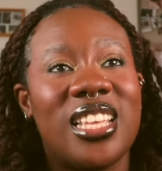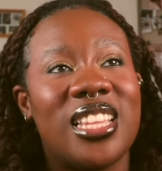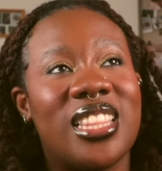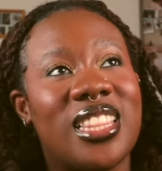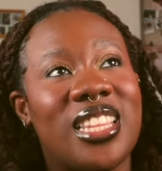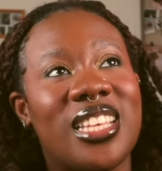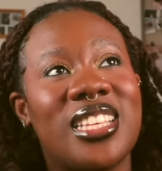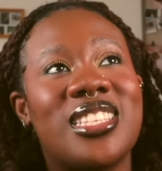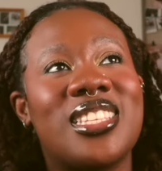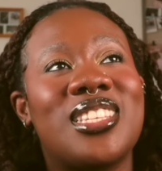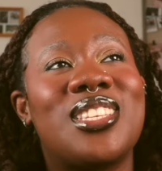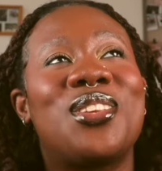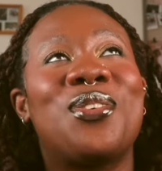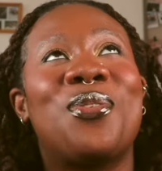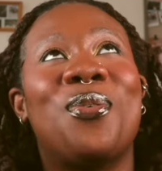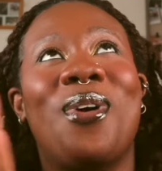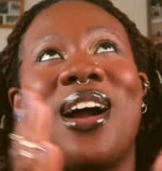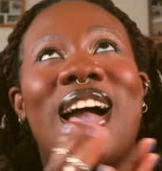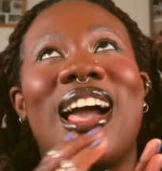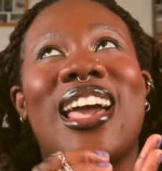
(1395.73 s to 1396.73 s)
This is
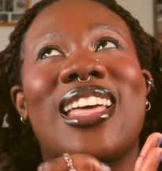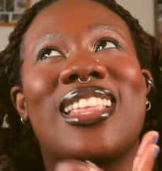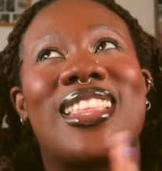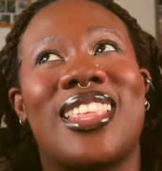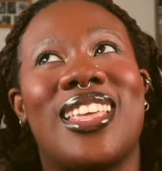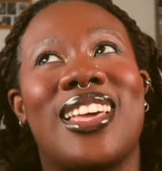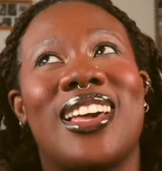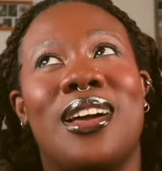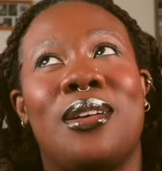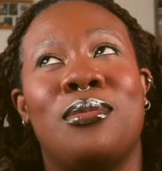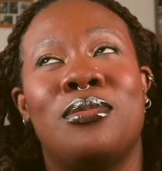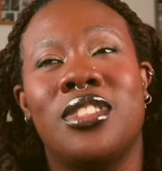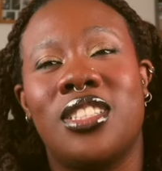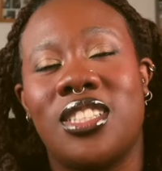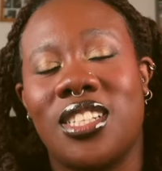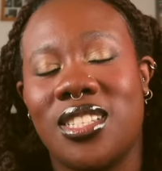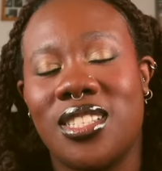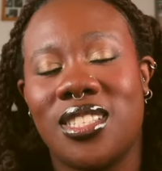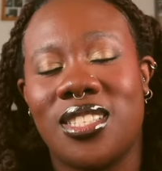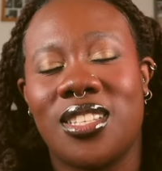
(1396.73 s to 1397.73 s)
why I think I'm a
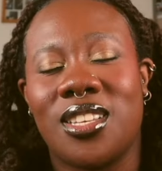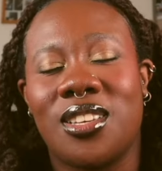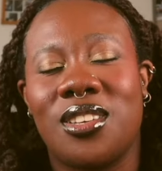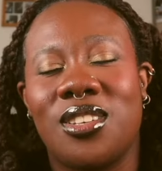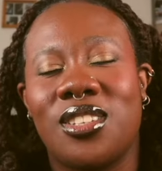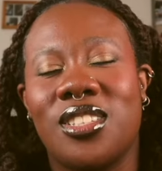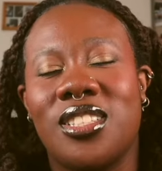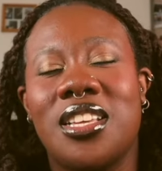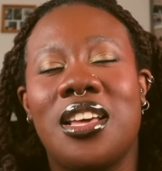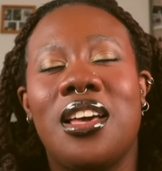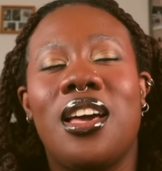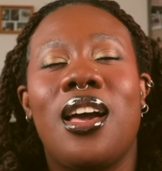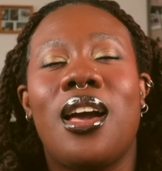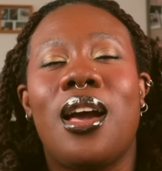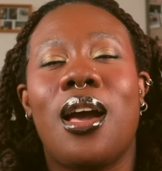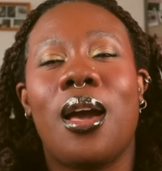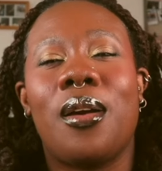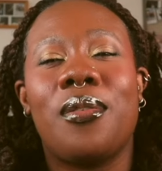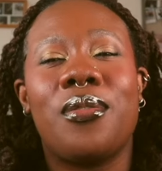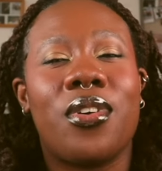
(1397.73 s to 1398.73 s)
Gen Z, because
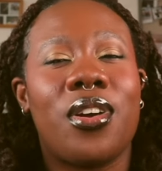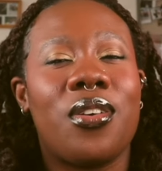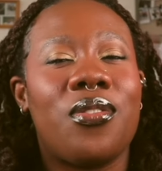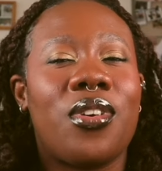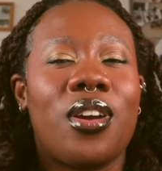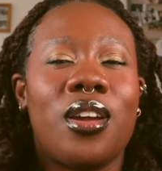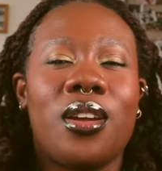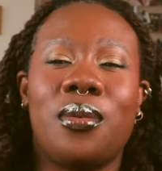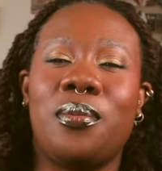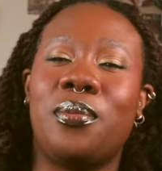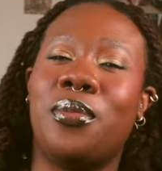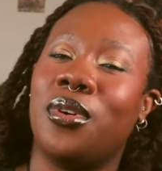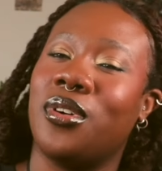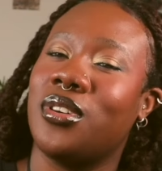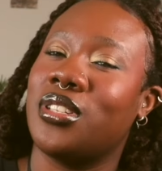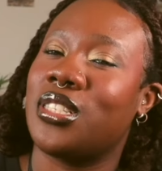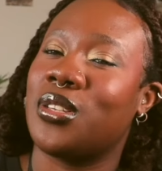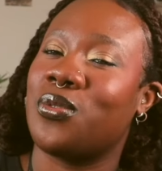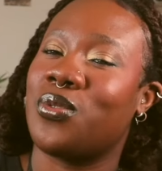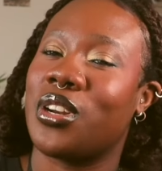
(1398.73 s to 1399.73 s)
I'm very, very
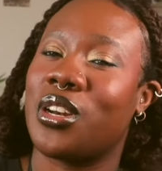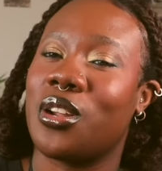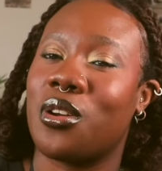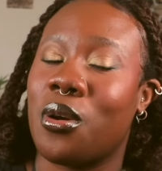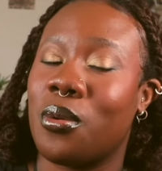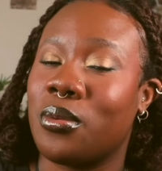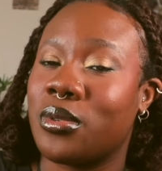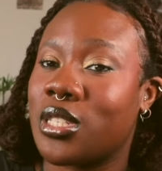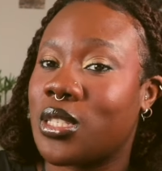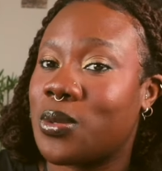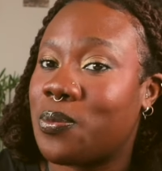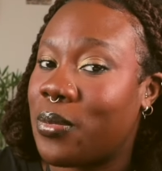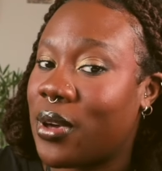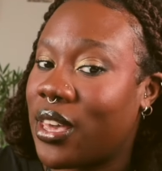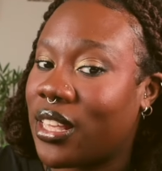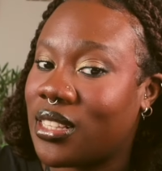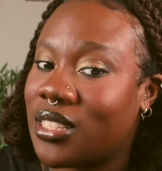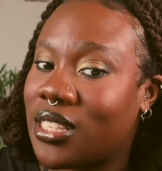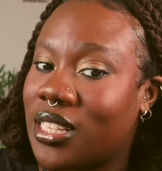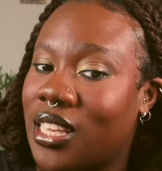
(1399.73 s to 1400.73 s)
impulsive when it comes to
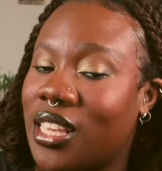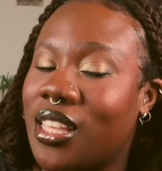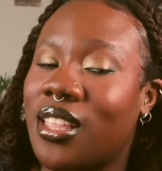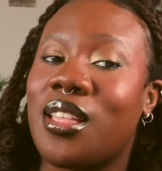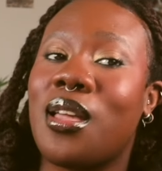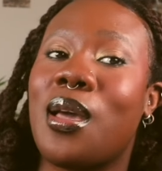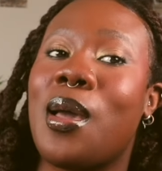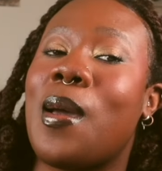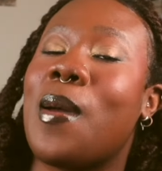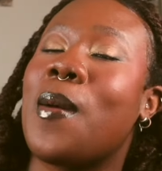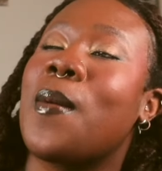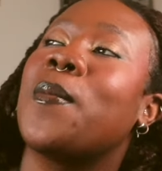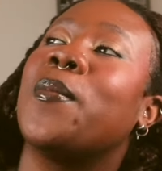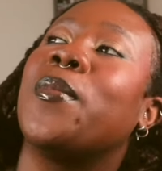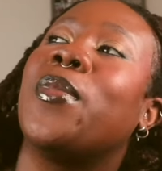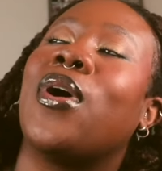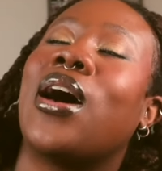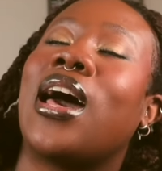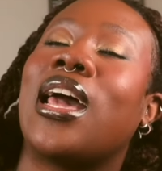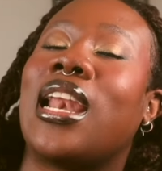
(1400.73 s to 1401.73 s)
spending,
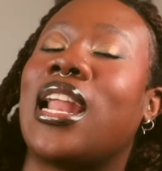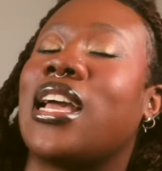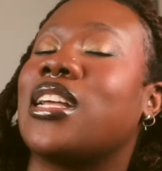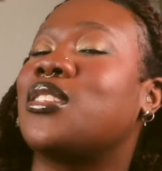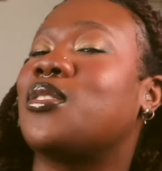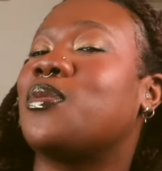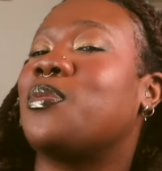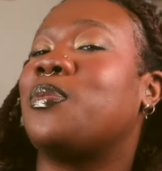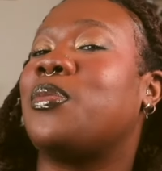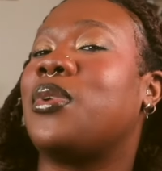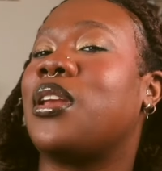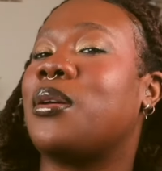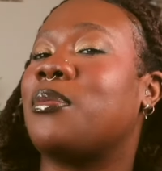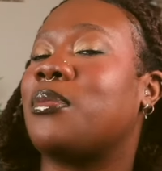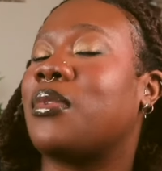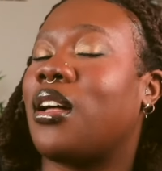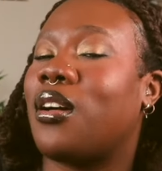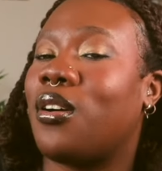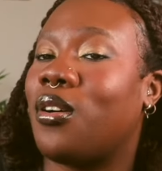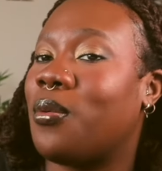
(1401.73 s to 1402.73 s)
but I like to blame
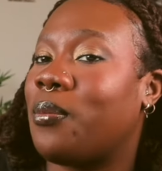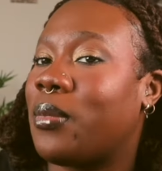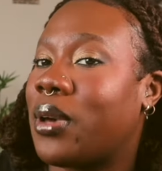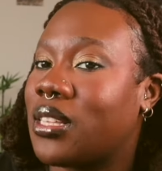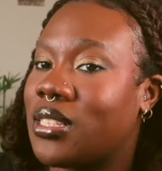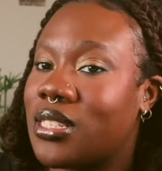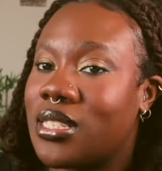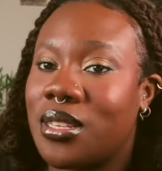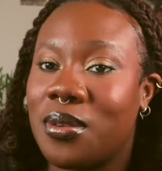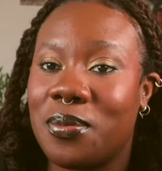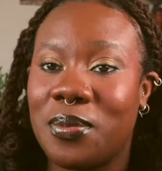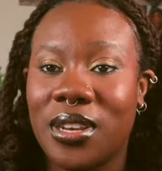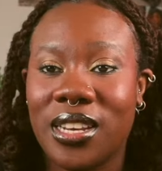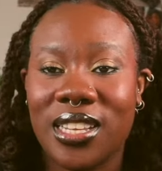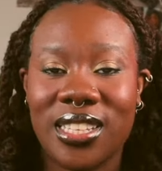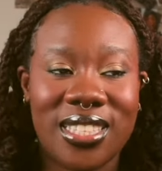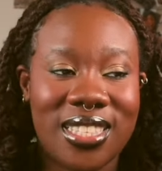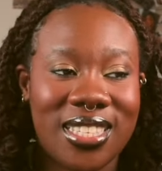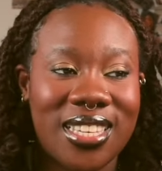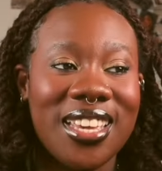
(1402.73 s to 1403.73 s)
that on my
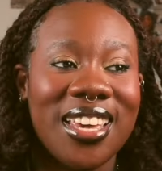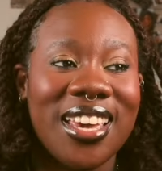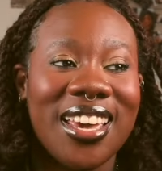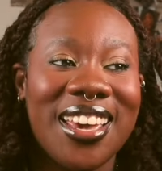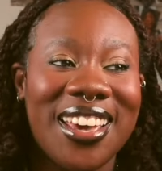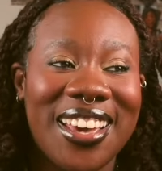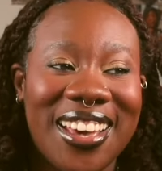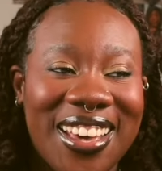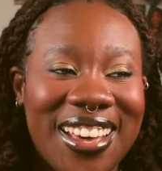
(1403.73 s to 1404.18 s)
disability.